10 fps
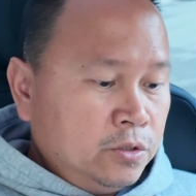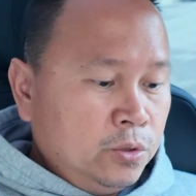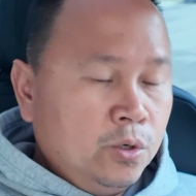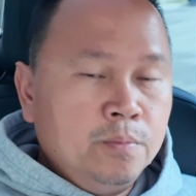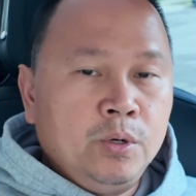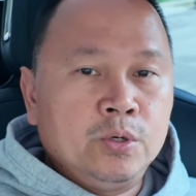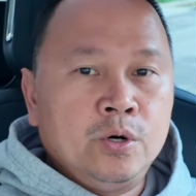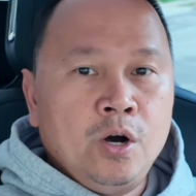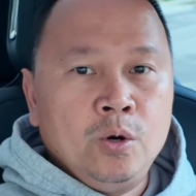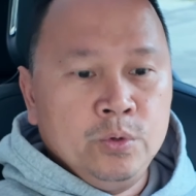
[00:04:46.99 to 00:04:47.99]
dual
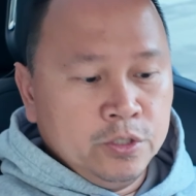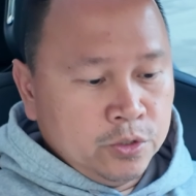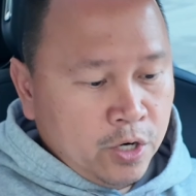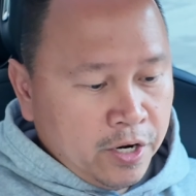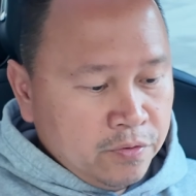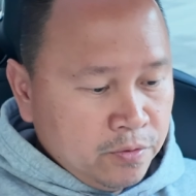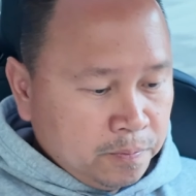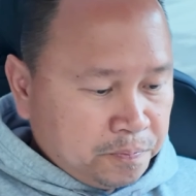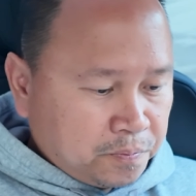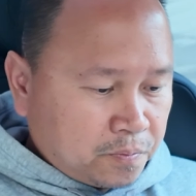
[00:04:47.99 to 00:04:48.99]
motor all-wheel drive
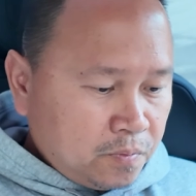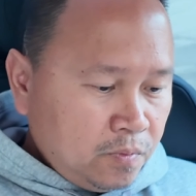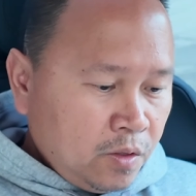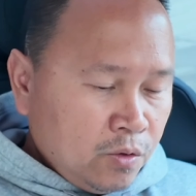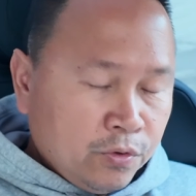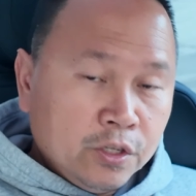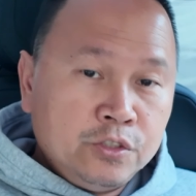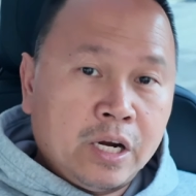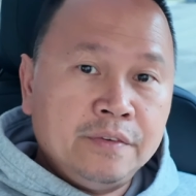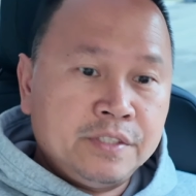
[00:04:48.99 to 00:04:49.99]
for the
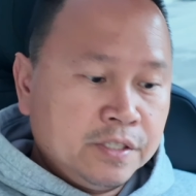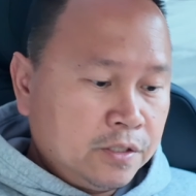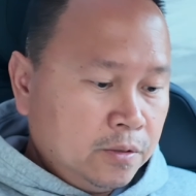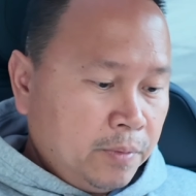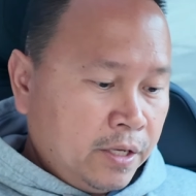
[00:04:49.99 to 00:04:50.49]
drive system,